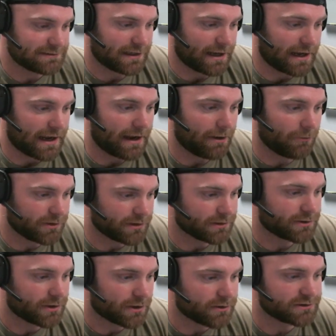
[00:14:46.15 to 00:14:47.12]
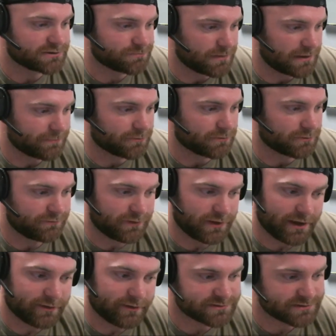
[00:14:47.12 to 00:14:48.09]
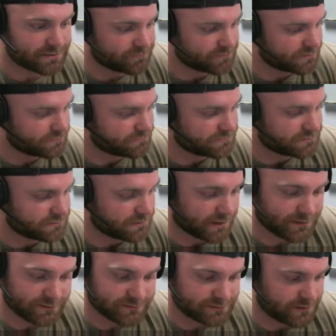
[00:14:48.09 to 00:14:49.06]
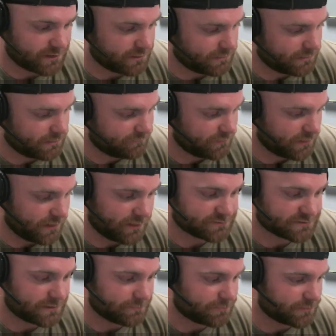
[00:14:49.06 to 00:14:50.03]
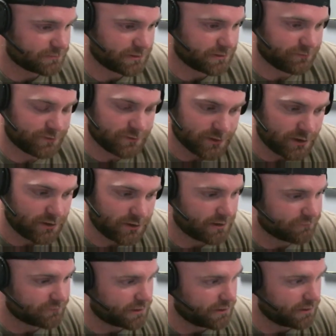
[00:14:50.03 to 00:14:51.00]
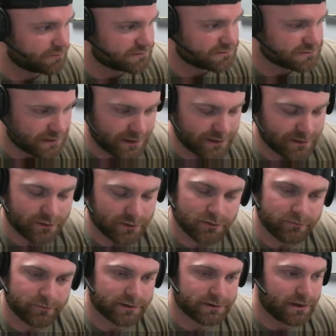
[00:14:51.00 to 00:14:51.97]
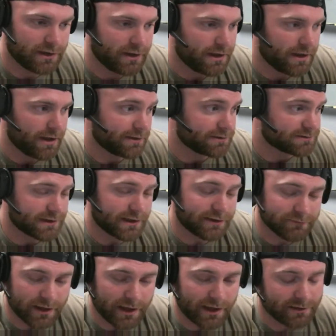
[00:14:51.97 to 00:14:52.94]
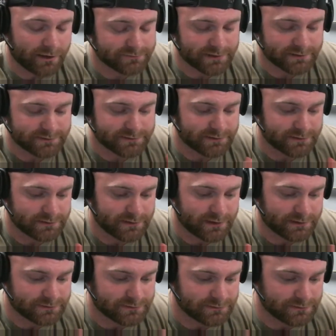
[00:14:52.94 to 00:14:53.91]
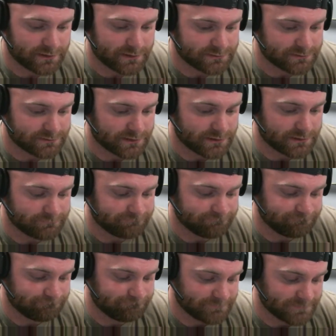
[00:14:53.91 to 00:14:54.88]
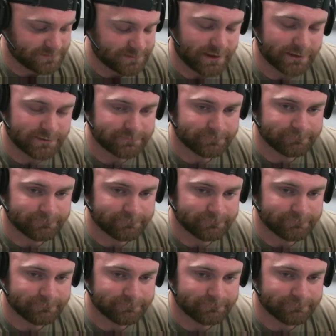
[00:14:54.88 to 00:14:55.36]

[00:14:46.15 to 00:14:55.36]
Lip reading: I would encourage people, if you have symptoms, like you said, if you have symptoms, if you know you have COVID, stay at home and save lives. That's right.